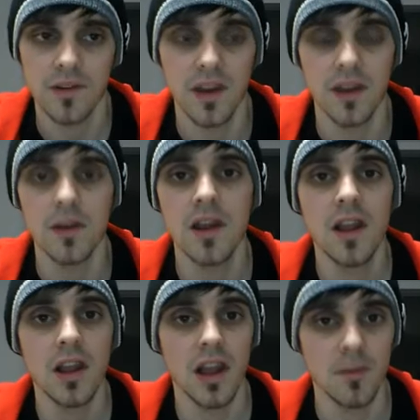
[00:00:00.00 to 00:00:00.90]
And then,
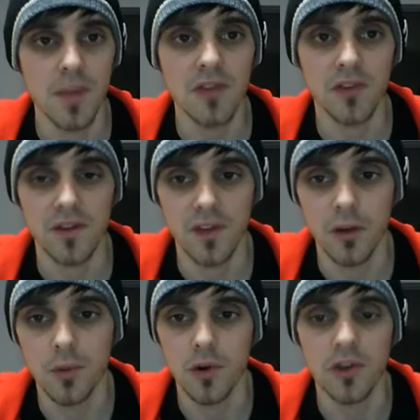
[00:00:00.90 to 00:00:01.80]
like me, for
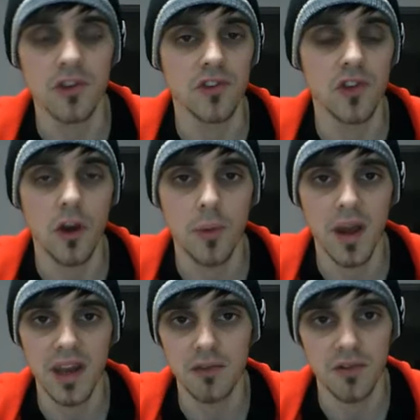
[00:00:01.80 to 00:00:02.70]
example, you can start
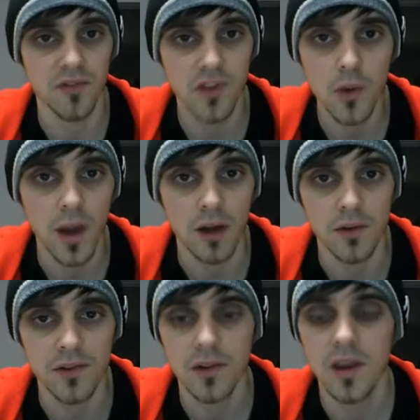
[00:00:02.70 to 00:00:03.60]
buying every few
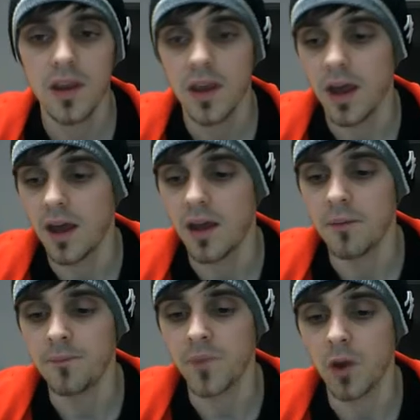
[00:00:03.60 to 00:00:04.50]
hours
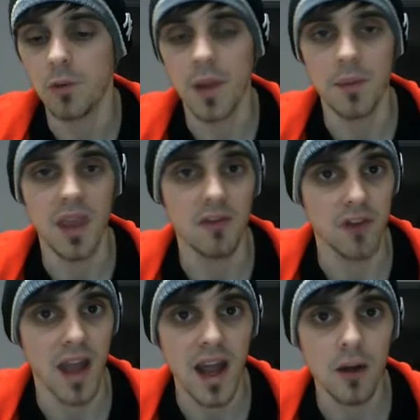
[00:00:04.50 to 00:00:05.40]
or maybe
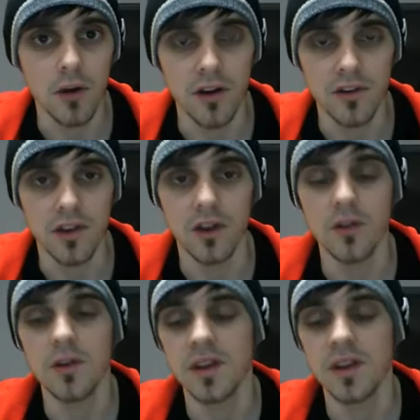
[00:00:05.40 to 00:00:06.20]
every hour, you know.